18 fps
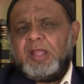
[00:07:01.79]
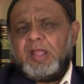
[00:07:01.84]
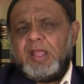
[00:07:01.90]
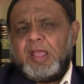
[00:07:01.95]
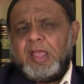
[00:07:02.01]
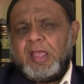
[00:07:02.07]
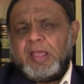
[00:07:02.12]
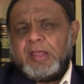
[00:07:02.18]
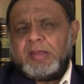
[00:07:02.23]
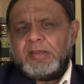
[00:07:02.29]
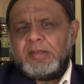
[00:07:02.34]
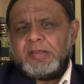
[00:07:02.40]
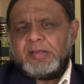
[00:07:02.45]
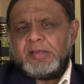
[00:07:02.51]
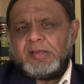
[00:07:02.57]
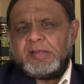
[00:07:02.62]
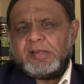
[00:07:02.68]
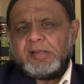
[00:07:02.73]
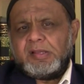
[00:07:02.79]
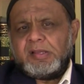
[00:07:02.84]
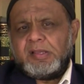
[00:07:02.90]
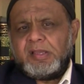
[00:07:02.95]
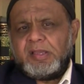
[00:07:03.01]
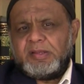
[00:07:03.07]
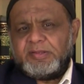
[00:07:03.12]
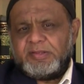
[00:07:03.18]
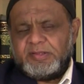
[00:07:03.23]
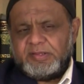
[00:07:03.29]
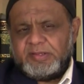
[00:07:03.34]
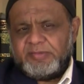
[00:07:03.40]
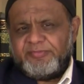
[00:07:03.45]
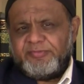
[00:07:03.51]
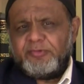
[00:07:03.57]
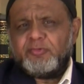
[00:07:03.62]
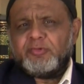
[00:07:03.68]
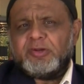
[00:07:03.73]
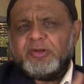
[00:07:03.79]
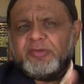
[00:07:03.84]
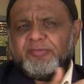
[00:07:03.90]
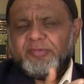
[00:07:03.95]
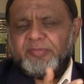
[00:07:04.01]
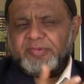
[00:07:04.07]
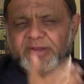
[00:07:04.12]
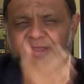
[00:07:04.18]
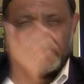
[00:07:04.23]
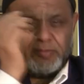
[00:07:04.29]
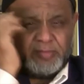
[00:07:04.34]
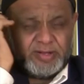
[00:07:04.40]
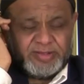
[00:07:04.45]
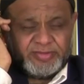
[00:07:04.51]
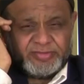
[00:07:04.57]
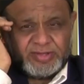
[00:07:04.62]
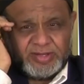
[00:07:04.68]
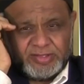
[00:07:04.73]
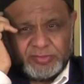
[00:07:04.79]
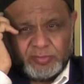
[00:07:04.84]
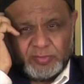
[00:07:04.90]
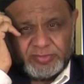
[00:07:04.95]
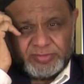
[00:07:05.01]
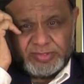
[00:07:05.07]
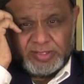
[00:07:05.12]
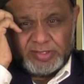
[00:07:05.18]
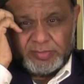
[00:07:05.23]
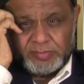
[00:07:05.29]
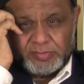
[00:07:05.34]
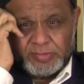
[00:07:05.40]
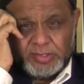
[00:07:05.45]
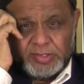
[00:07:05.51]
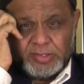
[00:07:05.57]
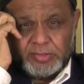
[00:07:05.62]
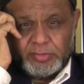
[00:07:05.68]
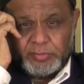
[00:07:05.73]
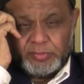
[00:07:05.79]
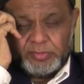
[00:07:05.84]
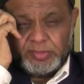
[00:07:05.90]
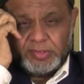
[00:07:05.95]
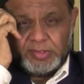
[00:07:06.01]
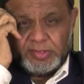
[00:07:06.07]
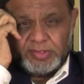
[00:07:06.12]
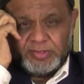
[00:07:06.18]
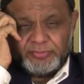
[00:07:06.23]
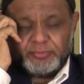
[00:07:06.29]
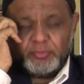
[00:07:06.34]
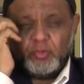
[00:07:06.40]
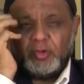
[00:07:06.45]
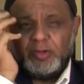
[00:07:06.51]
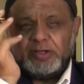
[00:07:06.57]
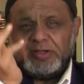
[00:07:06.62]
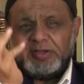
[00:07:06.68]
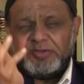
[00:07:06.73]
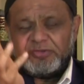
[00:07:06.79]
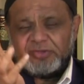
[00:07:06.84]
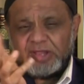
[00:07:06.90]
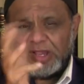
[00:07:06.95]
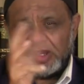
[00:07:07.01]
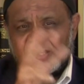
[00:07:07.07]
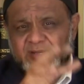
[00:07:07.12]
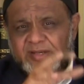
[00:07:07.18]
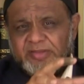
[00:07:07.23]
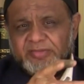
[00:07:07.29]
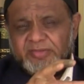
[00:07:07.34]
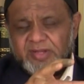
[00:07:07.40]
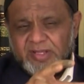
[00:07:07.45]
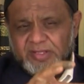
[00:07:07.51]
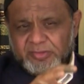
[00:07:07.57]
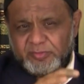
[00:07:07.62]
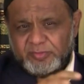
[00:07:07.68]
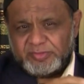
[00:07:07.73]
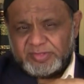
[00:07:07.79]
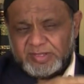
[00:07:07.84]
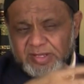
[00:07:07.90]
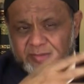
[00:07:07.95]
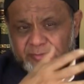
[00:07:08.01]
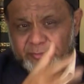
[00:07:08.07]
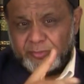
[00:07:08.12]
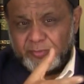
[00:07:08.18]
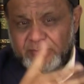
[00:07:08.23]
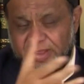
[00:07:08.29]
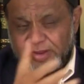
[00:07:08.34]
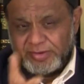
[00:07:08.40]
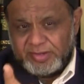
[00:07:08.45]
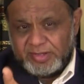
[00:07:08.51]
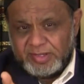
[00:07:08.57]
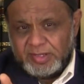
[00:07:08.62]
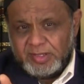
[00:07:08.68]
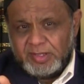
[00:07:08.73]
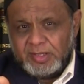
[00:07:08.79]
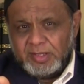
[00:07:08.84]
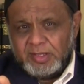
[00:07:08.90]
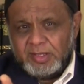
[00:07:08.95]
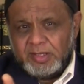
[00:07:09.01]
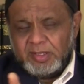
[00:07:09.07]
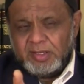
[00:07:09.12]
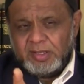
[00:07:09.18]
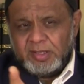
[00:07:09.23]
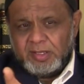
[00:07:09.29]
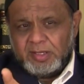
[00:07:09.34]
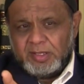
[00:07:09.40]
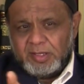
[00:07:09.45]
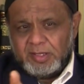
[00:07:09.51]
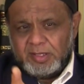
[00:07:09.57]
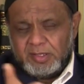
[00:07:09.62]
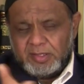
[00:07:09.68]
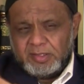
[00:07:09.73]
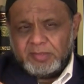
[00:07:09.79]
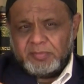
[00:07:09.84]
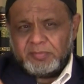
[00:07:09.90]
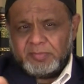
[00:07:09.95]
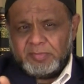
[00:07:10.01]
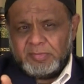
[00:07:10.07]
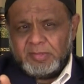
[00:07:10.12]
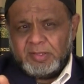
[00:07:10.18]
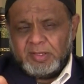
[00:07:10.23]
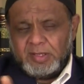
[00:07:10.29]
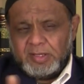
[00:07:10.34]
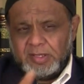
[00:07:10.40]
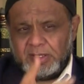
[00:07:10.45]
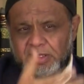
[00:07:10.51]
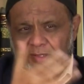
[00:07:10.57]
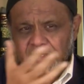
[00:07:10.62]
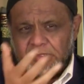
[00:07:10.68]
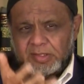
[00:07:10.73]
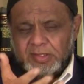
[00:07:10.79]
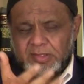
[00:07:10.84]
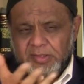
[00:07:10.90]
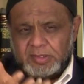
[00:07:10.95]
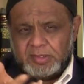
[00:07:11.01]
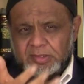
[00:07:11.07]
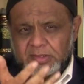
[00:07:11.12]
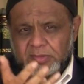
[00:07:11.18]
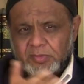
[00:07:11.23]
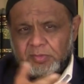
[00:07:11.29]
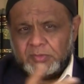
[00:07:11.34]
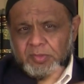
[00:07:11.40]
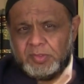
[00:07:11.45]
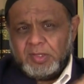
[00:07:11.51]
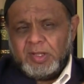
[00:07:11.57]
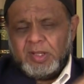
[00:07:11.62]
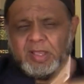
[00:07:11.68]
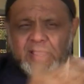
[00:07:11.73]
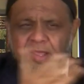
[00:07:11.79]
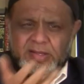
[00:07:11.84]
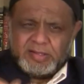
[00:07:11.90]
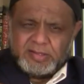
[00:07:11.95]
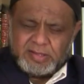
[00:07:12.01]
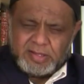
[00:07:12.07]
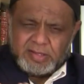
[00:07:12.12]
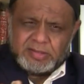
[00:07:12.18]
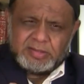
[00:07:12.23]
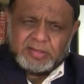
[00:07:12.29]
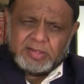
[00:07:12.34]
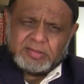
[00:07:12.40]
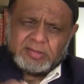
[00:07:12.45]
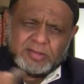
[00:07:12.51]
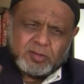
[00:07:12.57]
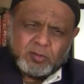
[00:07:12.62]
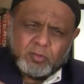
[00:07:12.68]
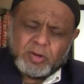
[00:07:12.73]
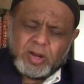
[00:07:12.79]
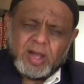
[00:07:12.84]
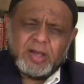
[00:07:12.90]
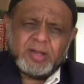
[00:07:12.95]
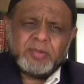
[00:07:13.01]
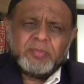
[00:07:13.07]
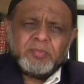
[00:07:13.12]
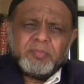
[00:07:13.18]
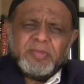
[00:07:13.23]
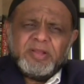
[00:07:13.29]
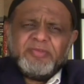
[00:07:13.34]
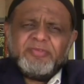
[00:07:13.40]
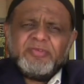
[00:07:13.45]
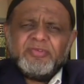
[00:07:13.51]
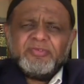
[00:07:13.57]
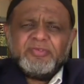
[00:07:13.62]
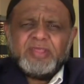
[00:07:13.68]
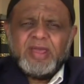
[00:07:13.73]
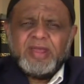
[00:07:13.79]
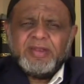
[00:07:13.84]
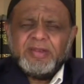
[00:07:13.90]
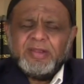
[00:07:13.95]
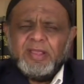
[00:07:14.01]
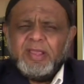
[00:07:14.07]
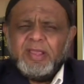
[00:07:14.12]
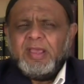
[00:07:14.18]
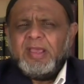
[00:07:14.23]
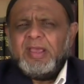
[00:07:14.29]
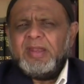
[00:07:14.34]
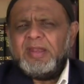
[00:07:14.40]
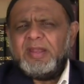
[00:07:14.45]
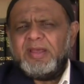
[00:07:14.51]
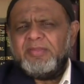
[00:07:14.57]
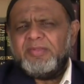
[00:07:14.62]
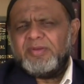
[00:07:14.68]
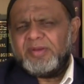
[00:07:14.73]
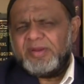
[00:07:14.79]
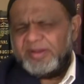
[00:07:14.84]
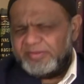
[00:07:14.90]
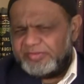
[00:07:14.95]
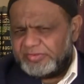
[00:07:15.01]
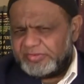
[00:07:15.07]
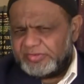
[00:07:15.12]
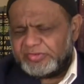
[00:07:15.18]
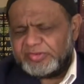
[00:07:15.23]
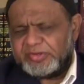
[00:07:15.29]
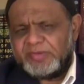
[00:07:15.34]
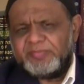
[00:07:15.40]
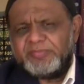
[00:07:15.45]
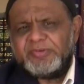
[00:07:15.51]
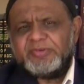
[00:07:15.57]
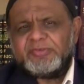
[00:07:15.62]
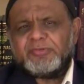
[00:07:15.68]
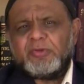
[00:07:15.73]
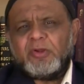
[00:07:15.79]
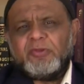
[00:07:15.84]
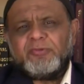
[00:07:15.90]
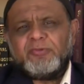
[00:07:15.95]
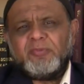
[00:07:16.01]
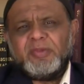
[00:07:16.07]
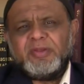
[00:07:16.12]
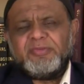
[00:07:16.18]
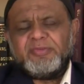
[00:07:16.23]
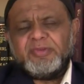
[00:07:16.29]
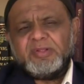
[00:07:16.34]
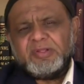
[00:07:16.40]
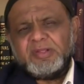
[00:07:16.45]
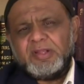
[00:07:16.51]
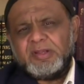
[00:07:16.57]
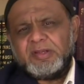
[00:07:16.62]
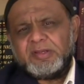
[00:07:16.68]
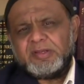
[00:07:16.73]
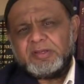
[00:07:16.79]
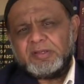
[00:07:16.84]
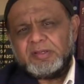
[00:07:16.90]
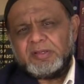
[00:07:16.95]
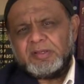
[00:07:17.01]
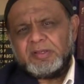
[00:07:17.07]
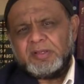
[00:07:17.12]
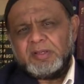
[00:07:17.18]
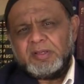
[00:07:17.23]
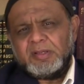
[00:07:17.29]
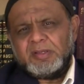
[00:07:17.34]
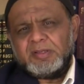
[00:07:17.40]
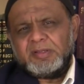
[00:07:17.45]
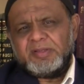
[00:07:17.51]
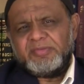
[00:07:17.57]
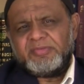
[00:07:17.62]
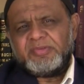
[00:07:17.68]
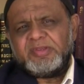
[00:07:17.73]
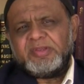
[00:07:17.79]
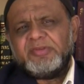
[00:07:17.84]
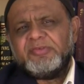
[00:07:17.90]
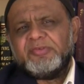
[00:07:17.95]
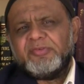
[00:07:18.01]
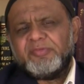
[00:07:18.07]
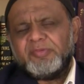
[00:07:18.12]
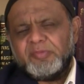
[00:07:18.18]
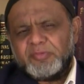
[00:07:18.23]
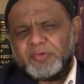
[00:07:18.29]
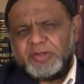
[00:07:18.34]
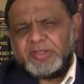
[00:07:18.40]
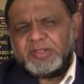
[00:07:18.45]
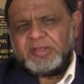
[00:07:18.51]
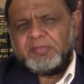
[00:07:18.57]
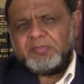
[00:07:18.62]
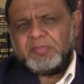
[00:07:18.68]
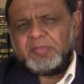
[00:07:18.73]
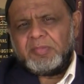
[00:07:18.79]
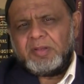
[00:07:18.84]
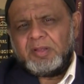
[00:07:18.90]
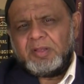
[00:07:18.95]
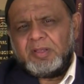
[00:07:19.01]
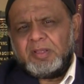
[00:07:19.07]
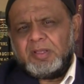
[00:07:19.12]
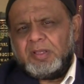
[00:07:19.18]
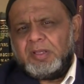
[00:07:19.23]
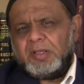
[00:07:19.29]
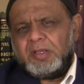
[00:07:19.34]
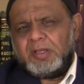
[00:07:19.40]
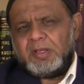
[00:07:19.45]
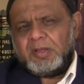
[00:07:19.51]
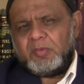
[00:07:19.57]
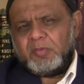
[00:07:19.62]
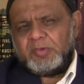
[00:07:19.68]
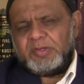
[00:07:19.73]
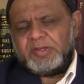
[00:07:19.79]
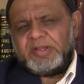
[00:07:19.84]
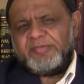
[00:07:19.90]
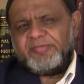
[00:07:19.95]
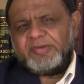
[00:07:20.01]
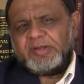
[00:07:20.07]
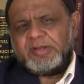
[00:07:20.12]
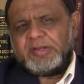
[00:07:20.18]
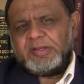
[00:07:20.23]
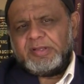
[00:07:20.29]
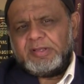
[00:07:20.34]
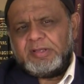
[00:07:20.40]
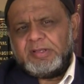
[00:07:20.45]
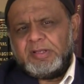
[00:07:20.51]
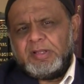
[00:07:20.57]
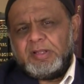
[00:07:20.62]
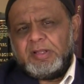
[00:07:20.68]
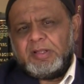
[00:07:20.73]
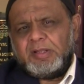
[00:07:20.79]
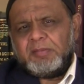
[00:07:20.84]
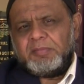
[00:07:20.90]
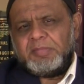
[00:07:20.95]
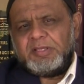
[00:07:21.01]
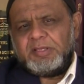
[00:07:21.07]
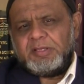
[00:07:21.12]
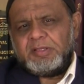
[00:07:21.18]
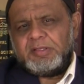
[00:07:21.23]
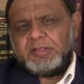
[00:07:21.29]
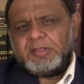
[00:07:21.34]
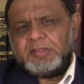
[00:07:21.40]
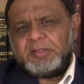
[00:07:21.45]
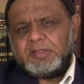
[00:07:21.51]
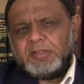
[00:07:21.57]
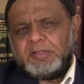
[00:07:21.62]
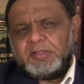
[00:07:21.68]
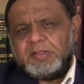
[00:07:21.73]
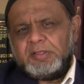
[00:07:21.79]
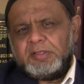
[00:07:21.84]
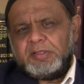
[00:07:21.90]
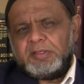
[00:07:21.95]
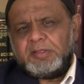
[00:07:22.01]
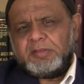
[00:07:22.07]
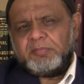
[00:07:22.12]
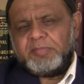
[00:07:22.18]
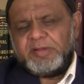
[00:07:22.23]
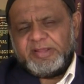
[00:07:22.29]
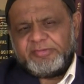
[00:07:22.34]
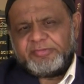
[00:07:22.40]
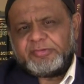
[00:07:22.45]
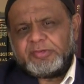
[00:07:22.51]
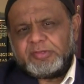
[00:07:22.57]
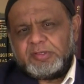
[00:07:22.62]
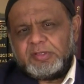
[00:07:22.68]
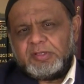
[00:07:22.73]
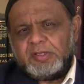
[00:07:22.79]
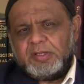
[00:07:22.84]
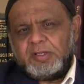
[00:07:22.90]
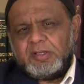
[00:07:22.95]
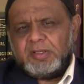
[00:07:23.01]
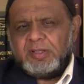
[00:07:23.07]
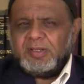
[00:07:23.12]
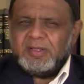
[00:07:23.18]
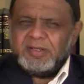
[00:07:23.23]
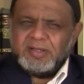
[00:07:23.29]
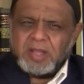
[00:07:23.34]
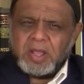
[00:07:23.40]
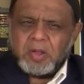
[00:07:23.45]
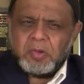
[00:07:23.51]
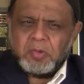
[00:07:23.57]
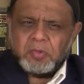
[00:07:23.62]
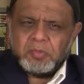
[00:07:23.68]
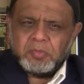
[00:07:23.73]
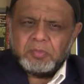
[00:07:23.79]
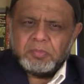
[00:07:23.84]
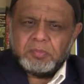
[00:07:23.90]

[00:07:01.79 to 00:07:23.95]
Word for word: And at the funeral of Ibrahim alayhi salatu wasalam, he joined Ishaq alayhi salatu wasalam to bury him, and the Quran mentions that. And other religious scriptures also mention that the seeds of Ibrahim would definitely be blessed. Now,